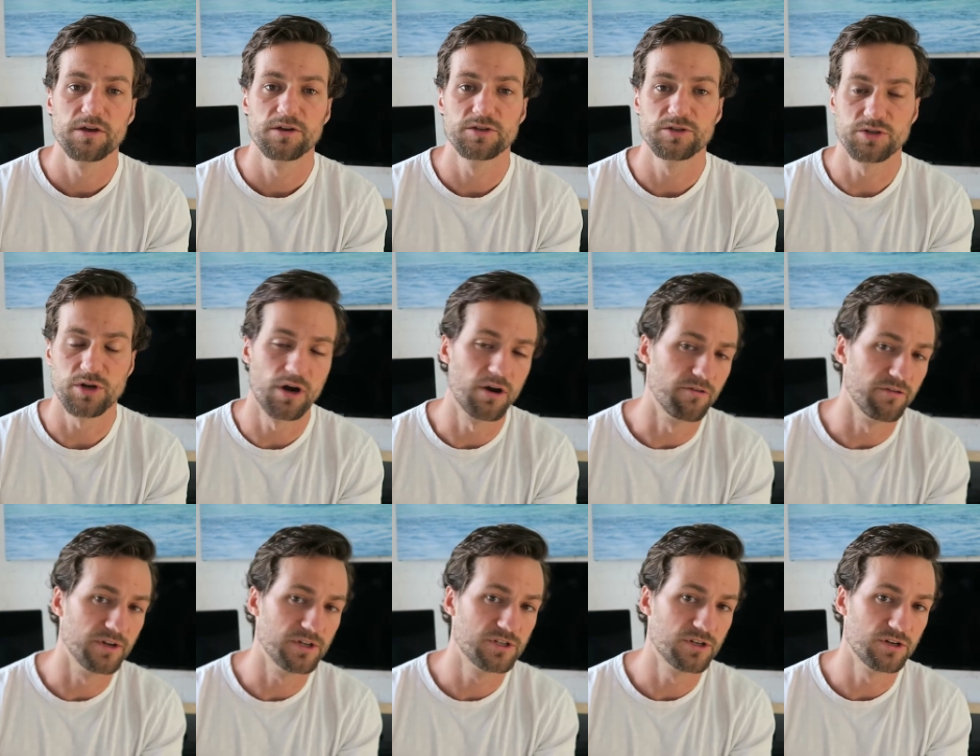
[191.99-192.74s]

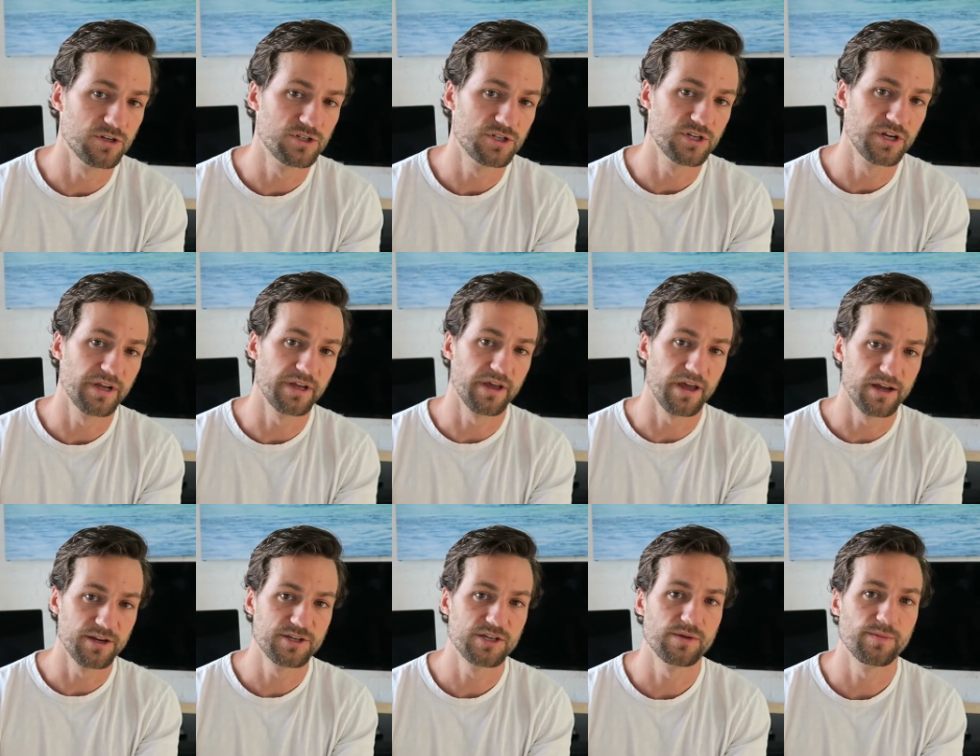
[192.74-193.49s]
start researching
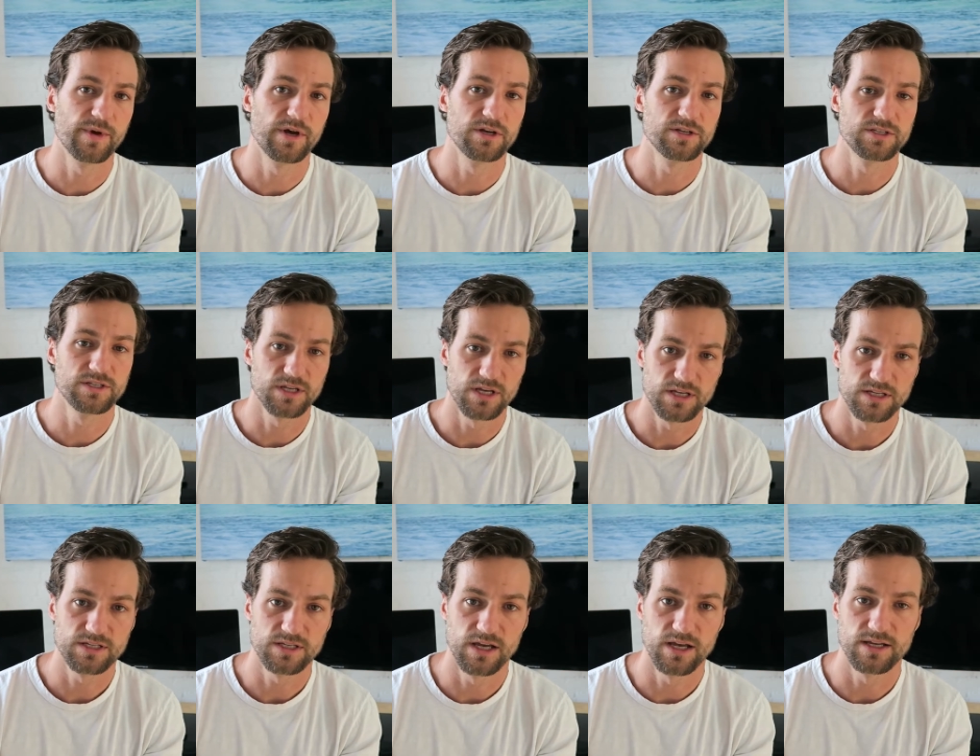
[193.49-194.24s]
HTML,
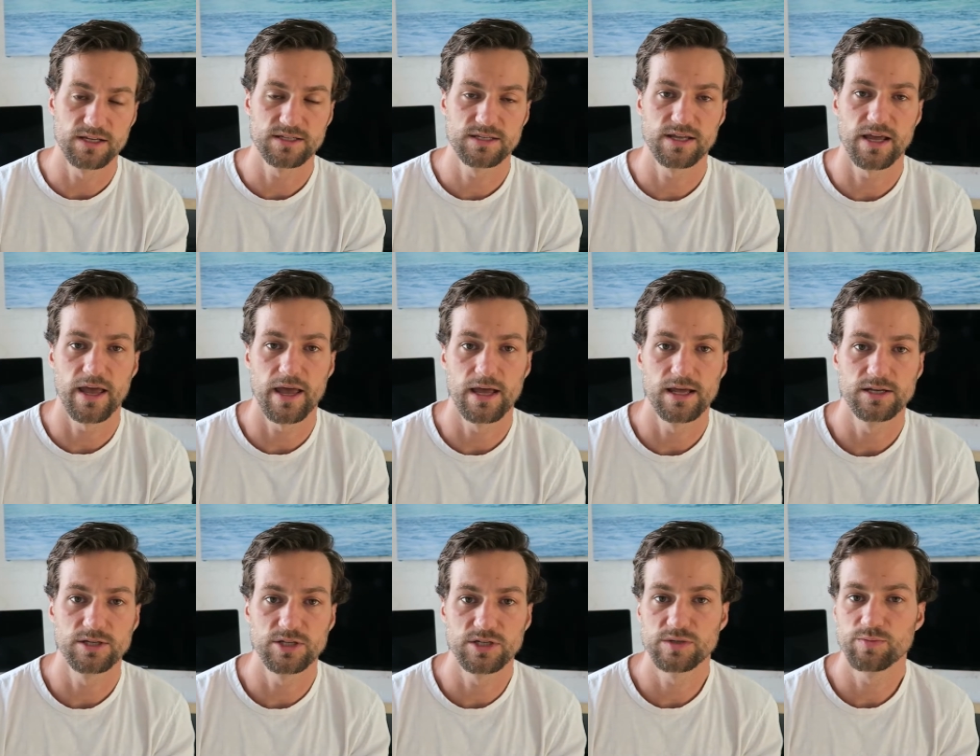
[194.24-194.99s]
CSS,
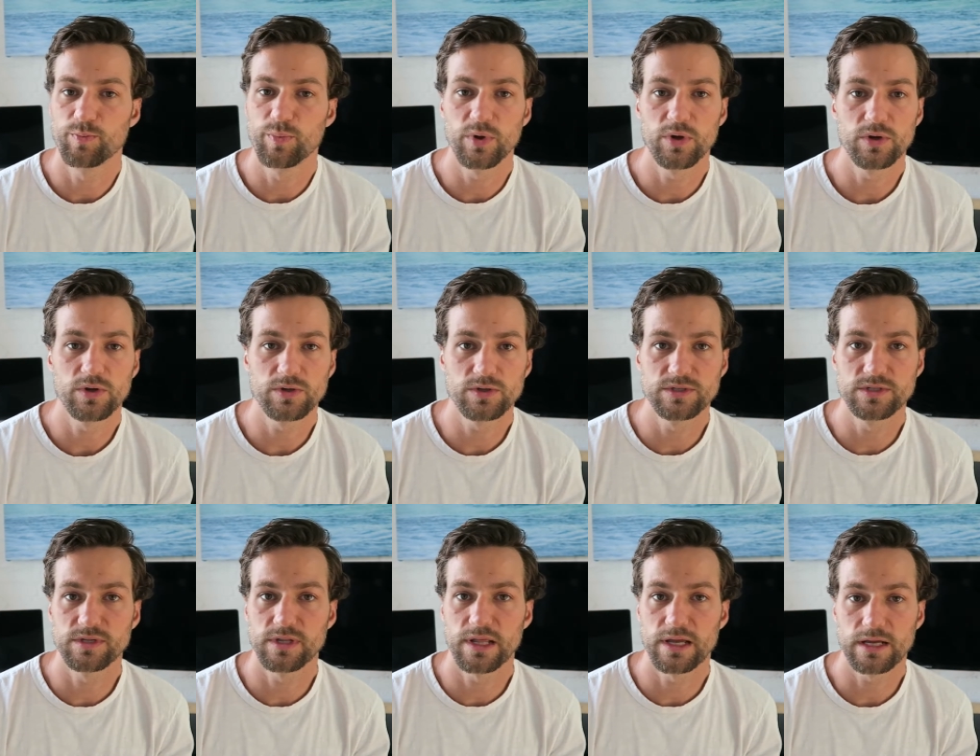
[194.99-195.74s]
and just
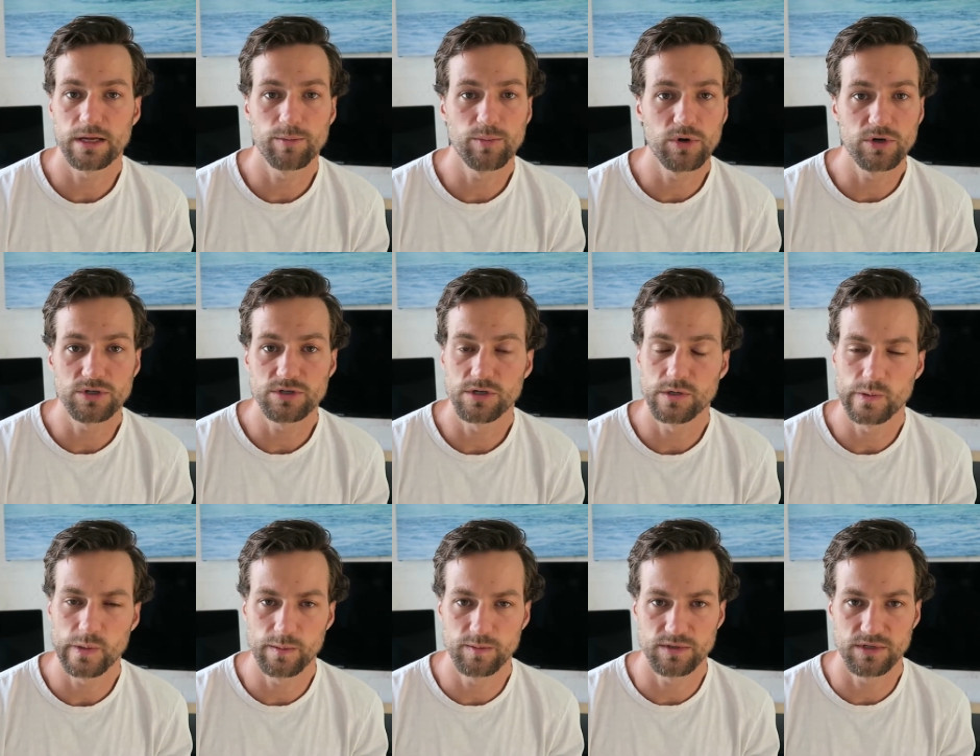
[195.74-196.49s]
build like a
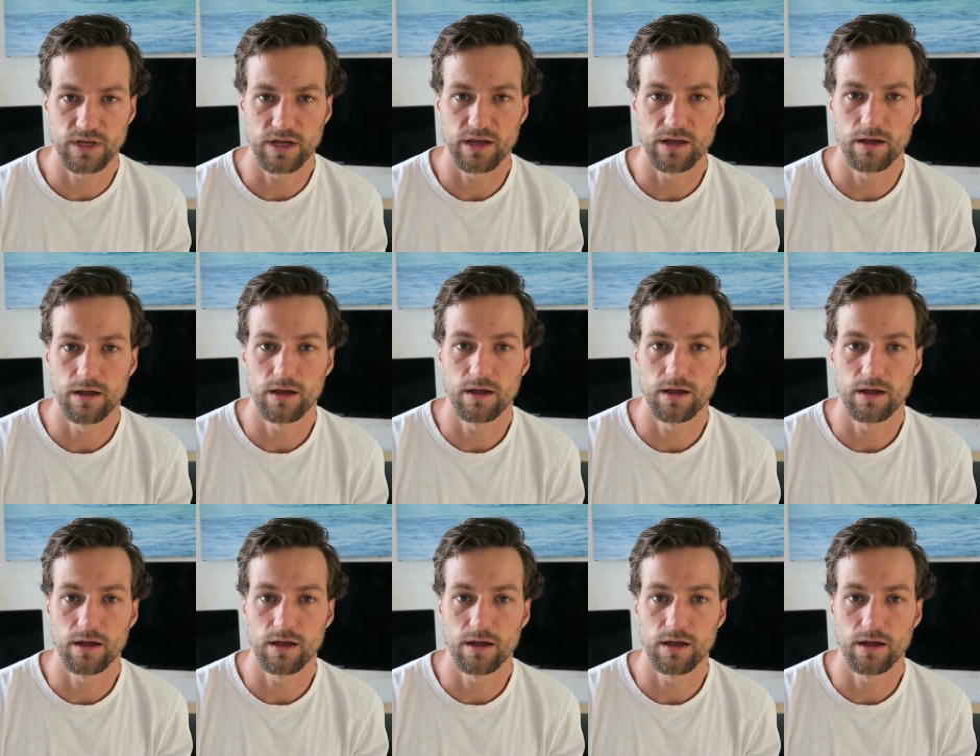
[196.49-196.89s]
personal website.